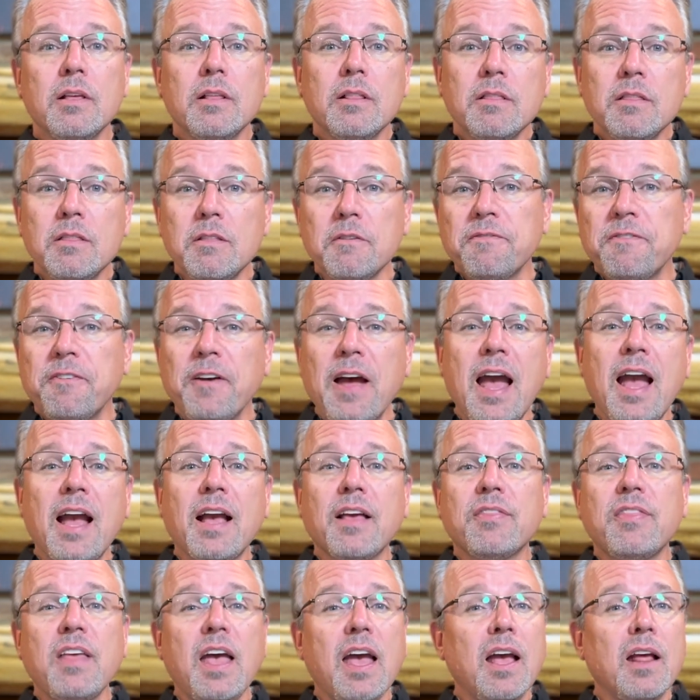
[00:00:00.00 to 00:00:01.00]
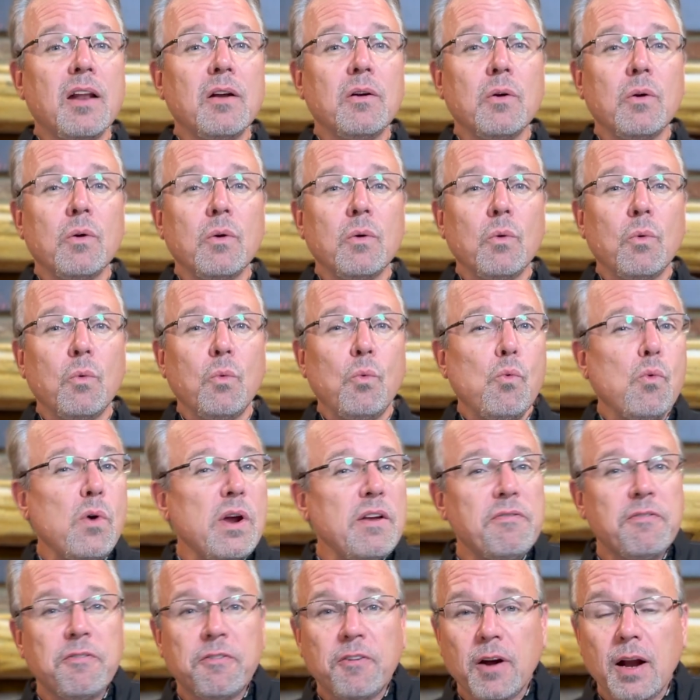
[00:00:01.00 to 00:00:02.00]
the fact that we
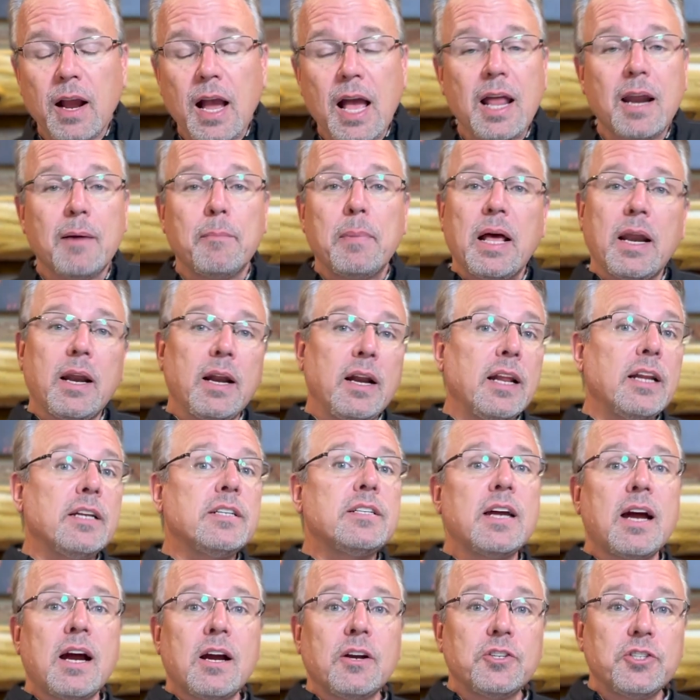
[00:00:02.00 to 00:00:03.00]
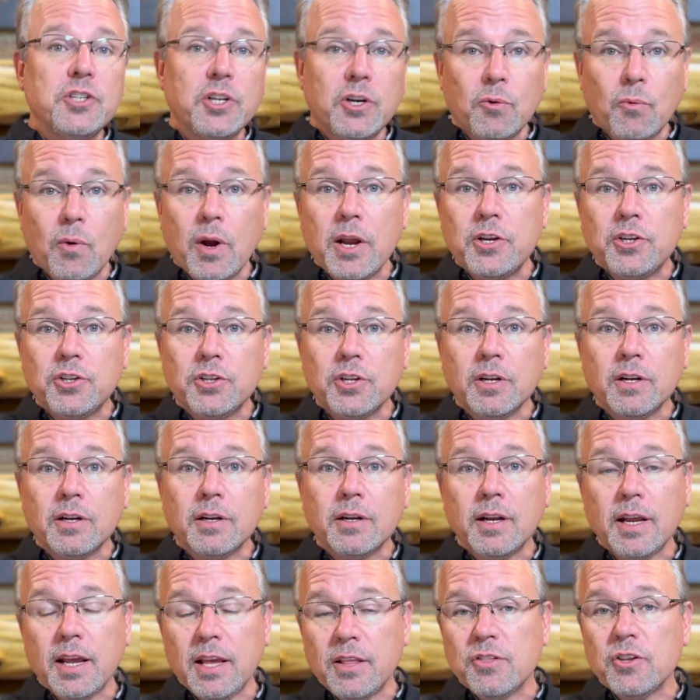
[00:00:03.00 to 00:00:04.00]
forgot about an entire generation
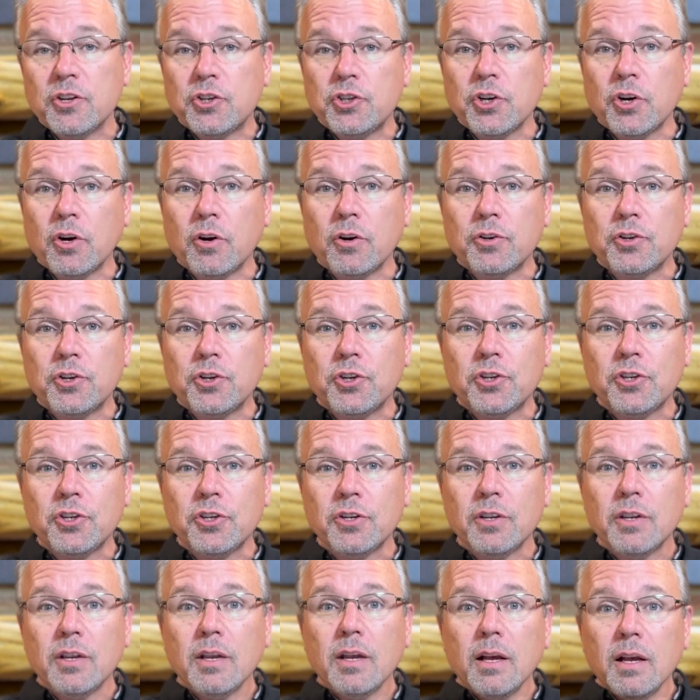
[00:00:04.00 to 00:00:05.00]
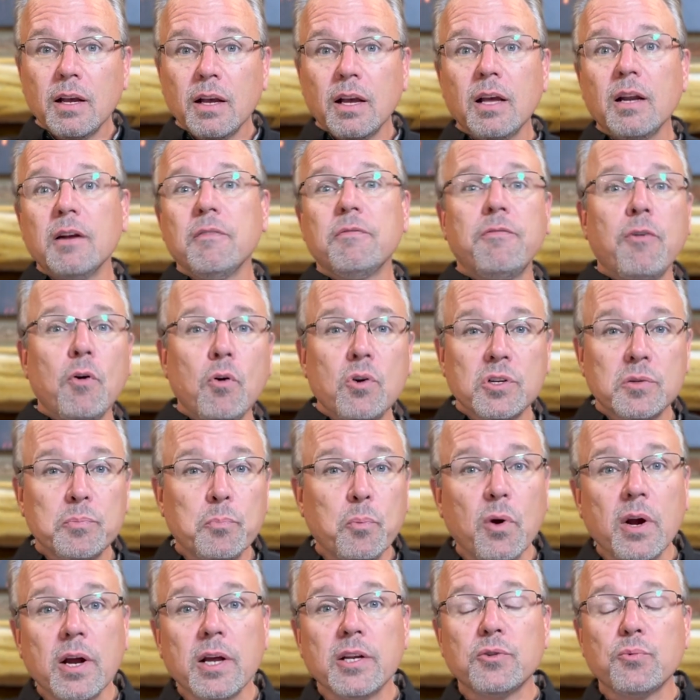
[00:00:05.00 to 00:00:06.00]
in the church. And at Focus
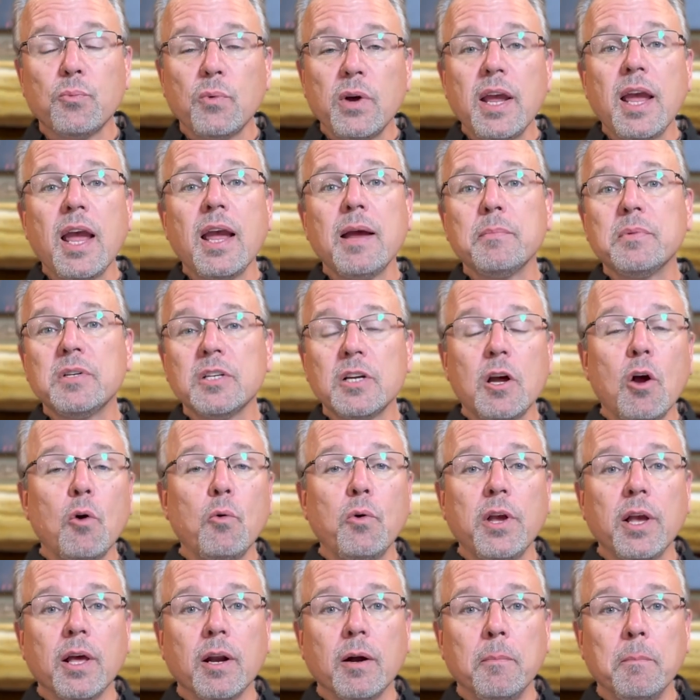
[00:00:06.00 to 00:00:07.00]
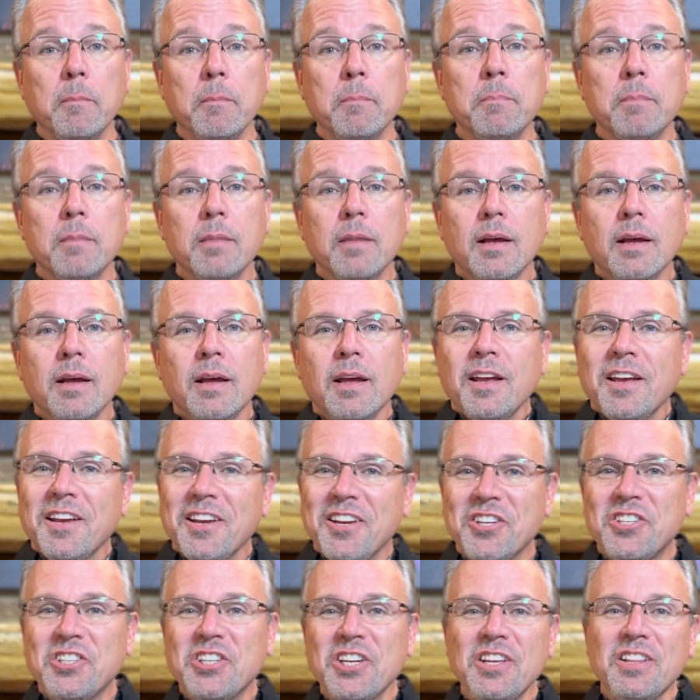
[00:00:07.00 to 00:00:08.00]
Press, we aim to go get them. You
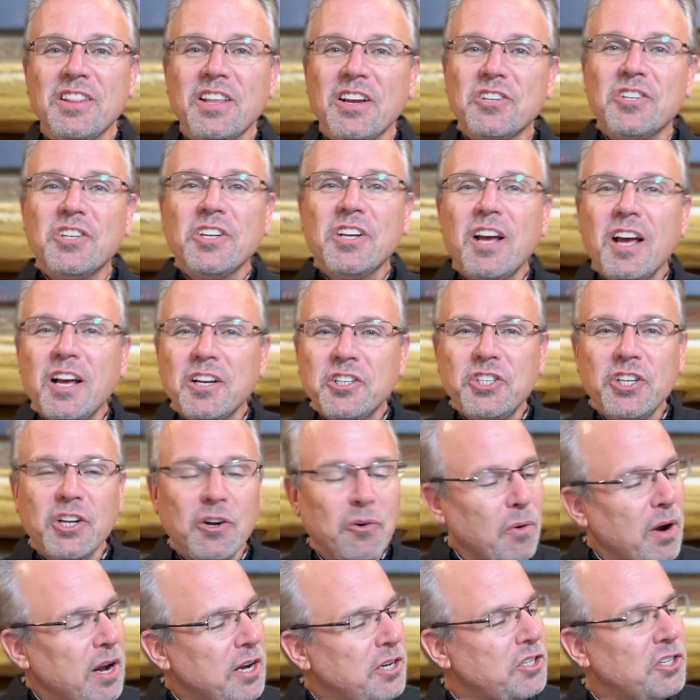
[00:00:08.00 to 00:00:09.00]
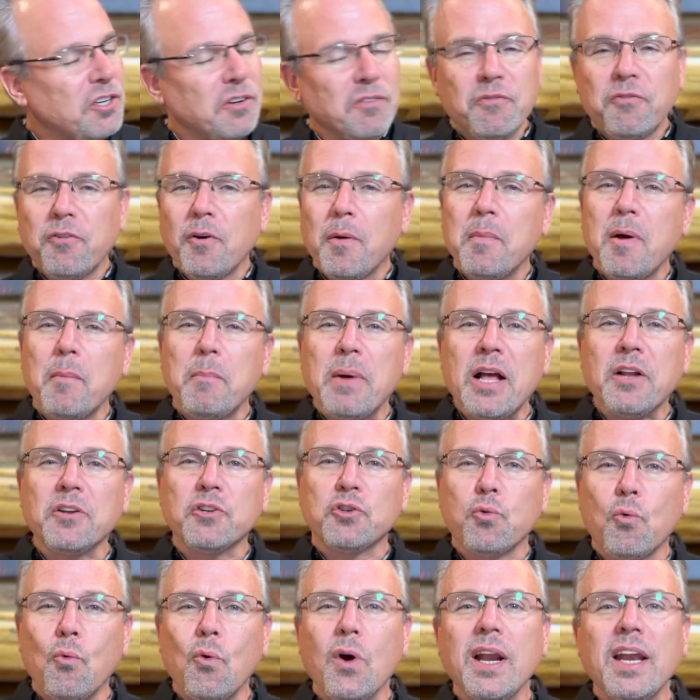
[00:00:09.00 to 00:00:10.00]
see, there's a generation from about
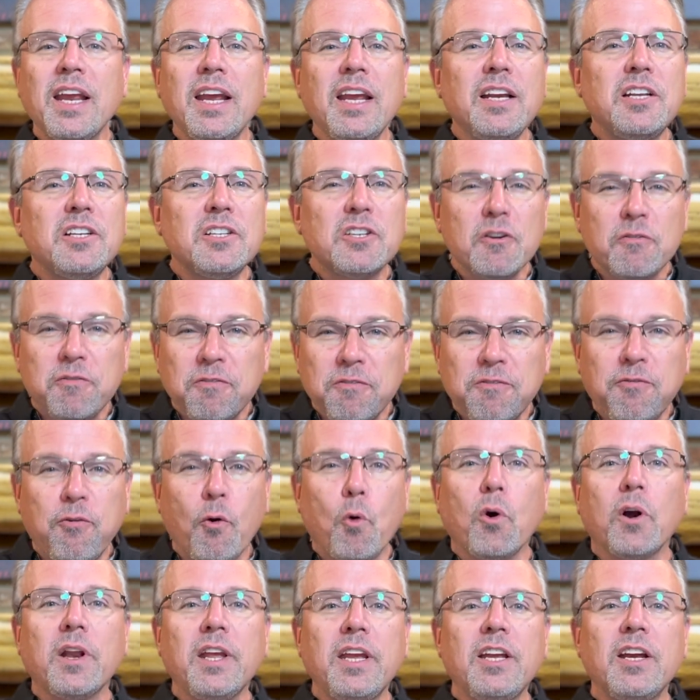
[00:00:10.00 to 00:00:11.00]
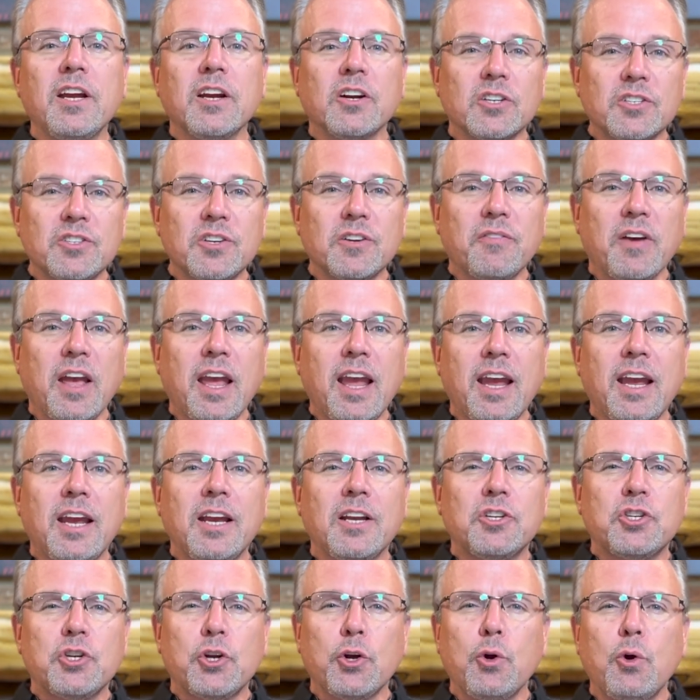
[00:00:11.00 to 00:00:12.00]
20 to 40 years of
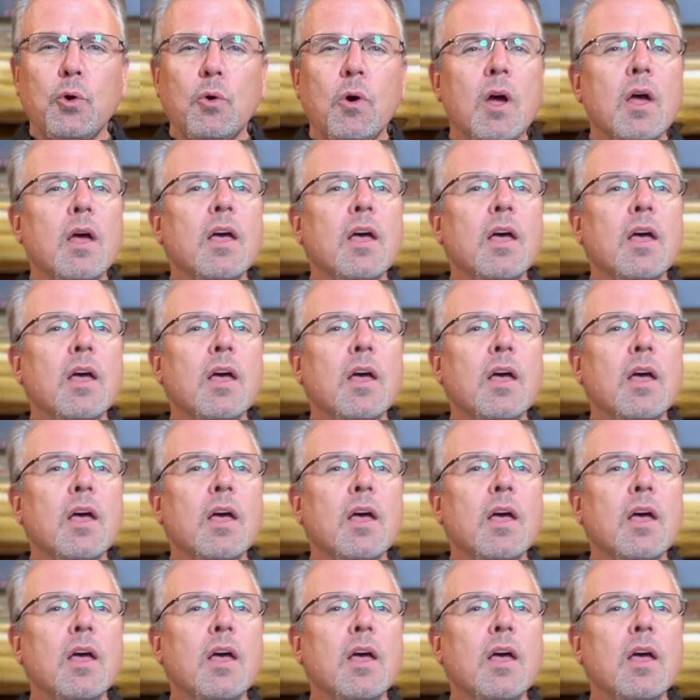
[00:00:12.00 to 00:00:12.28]
age who